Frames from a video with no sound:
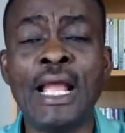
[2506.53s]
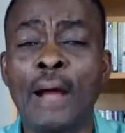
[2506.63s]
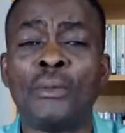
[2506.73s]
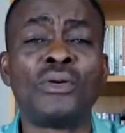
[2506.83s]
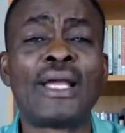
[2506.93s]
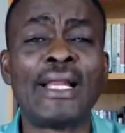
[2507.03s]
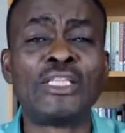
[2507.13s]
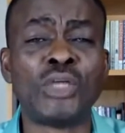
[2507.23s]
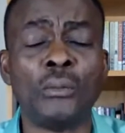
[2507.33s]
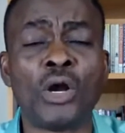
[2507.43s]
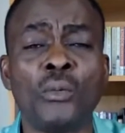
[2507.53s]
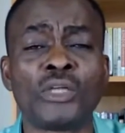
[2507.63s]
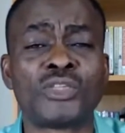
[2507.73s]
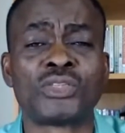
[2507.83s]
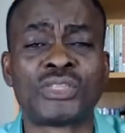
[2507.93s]
I want to get a job. Okay,
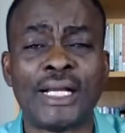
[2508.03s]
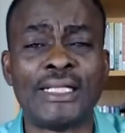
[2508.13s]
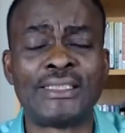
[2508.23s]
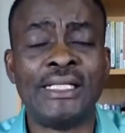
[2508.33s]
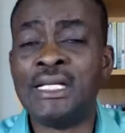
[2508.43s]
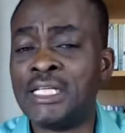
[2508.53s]
what's your strategy?